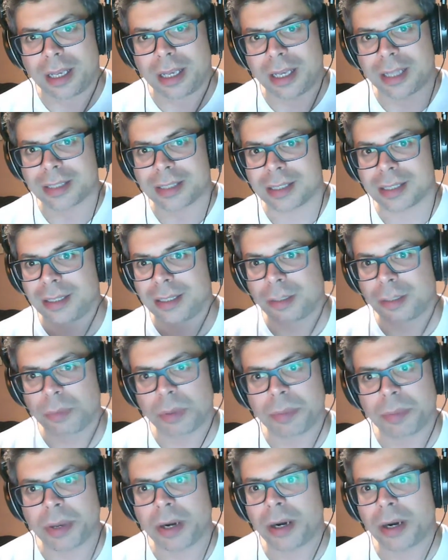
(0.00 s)
It's a little
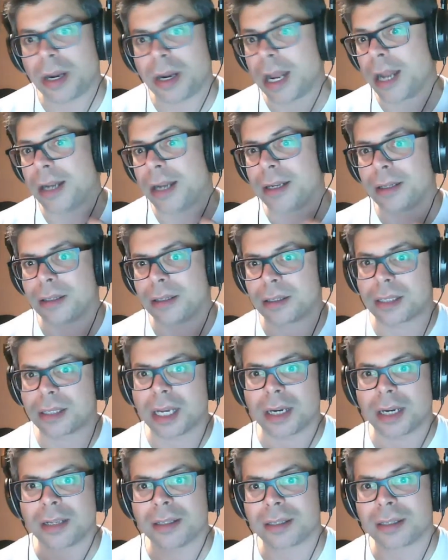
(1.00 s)
bit better. And
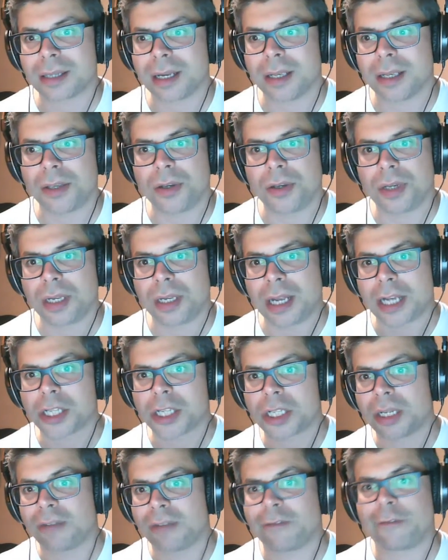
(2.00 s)
second set, you can
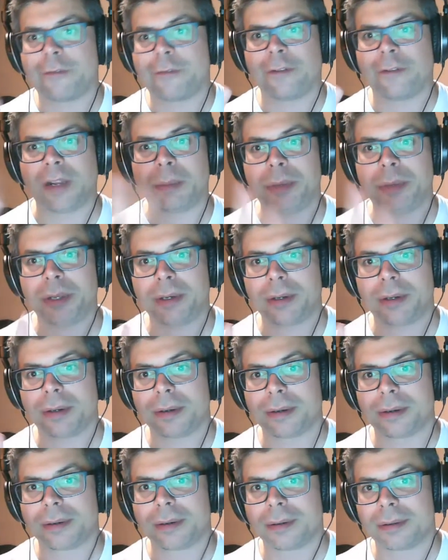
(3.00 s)
actually flip it.
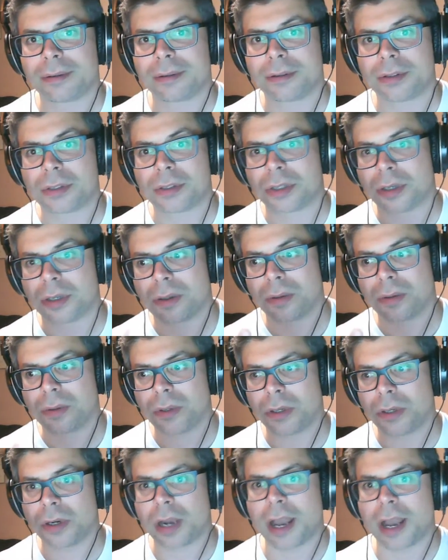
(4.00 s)
So
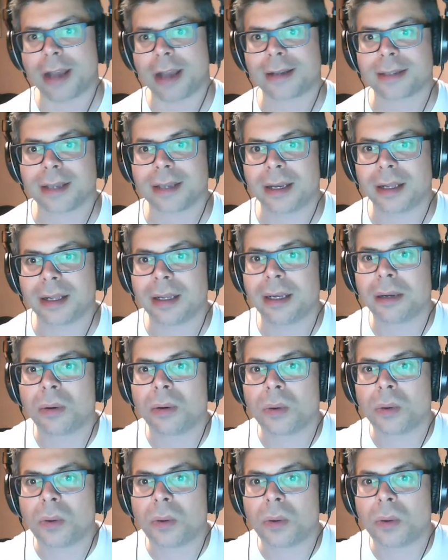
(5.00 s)
you're exhaling